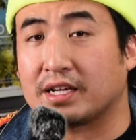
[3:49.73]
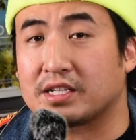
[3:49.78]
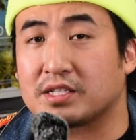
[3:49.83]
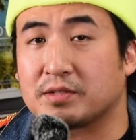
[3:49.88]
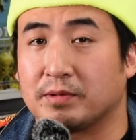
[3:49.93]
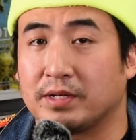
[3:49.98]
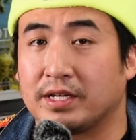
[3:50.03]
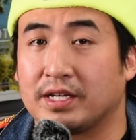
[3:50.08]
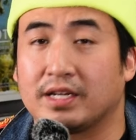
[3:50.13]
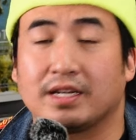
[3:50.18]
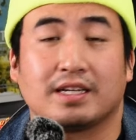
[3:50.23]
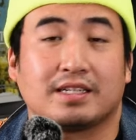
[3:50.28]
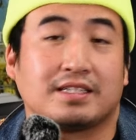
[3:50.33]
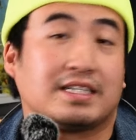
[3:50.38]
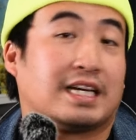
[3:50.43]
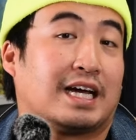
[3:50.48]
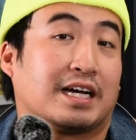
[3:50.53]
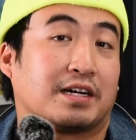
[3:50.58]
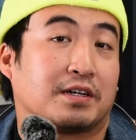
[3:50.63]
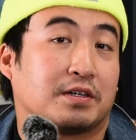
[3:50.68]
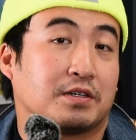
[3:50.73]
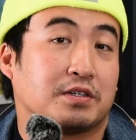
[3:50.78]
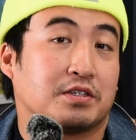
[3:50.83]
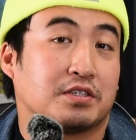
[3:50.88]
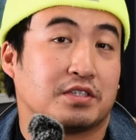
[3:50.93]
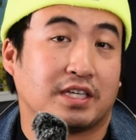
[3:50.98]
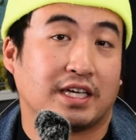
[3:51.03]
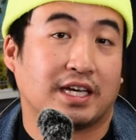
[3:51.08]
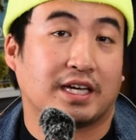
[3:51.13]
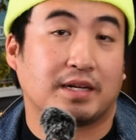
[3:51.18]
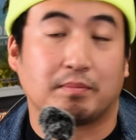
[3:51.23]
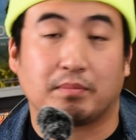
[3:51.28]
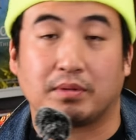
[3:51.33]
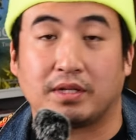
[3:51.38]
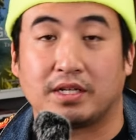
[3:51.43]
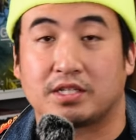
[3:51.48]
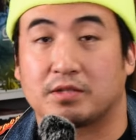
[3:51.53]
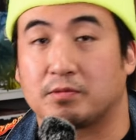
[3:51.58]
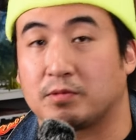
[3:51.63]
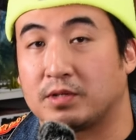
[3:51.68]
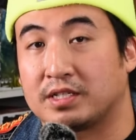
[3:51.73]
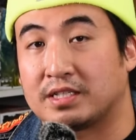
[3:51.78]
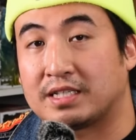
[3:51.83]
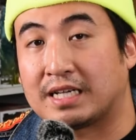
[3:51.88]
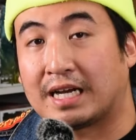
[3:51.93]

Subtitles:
X-Wing. Attackers get +1